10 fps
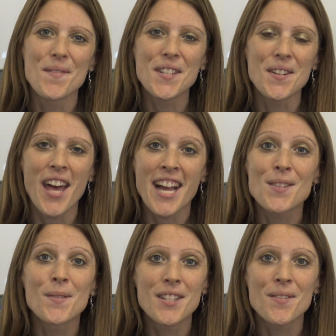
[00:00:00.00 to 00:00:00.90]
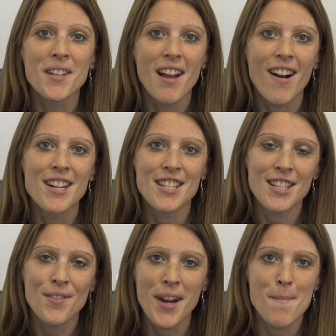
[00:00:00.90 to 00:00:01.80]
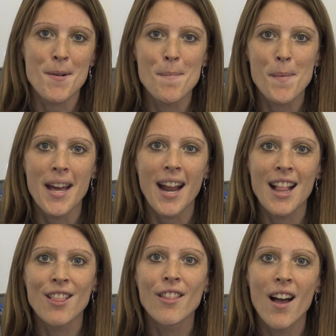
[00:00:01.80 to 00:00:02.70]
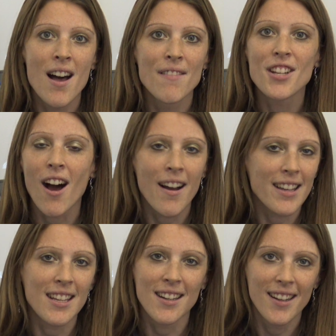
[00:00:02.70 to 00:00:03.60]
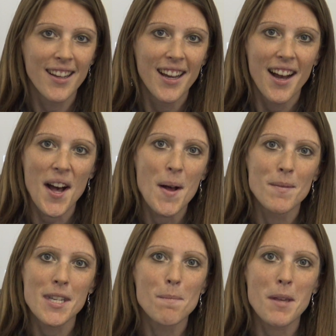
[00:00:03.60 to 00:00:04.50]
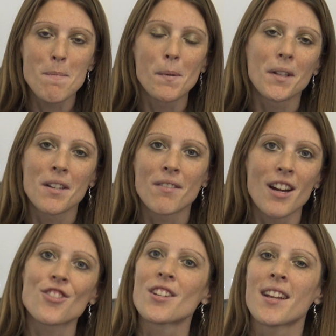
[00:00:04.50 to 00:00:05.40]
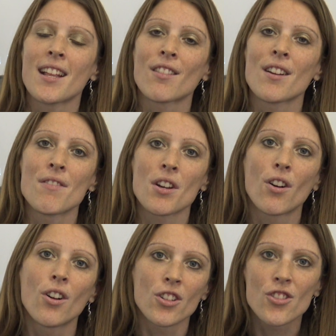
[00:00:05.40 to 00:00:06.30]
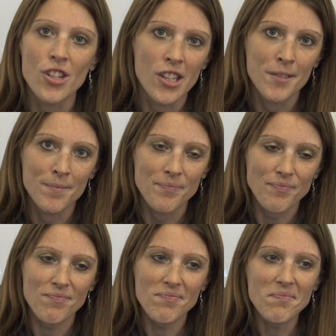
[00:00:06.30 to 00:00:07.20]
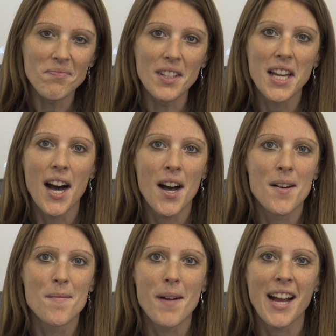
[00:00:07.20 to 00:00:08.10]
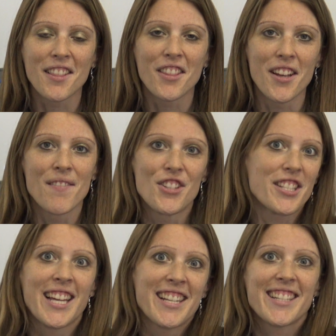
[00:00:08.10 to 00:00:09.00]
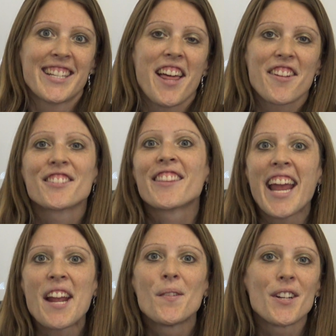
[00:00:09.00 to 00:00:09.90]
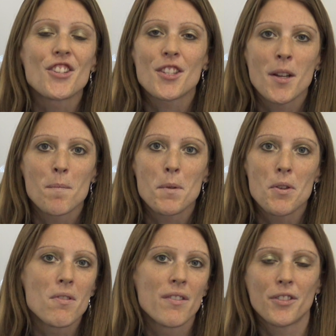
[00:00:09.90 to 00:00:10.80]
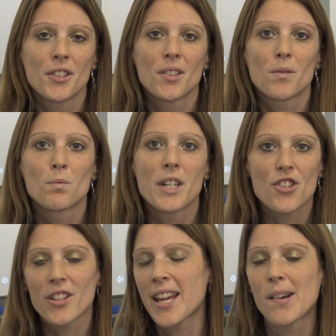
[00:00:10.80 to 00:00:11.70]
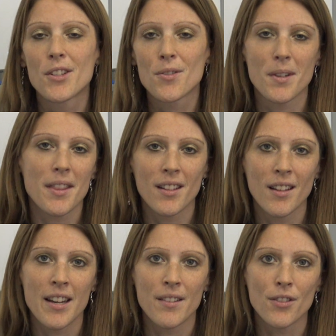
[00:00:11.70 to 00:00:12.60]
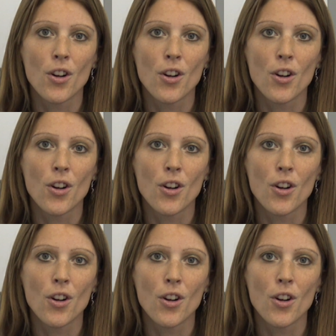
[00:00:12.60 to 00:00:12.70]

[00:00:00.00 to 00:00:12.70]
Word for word: So that's what's really hard is the grammar, but I love talking to people in Russian. I love the culture. I love just that it's another language. It's a beautiful, rich language with a lot of